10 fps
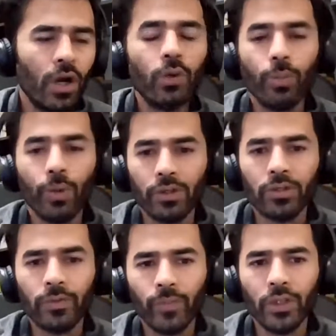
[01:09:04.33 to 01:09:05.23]
output
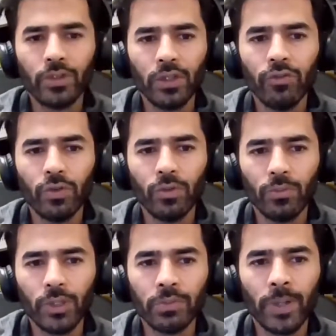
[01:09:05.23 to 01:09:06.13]
and give you
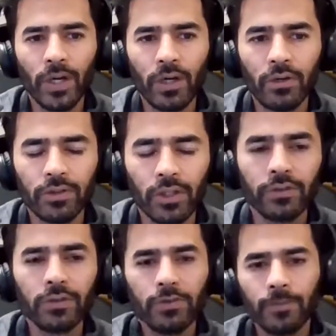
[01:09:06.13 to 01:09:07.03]
much better
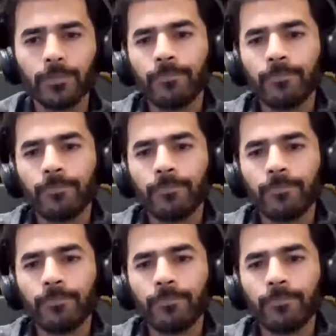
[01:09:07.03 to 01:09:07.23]
results.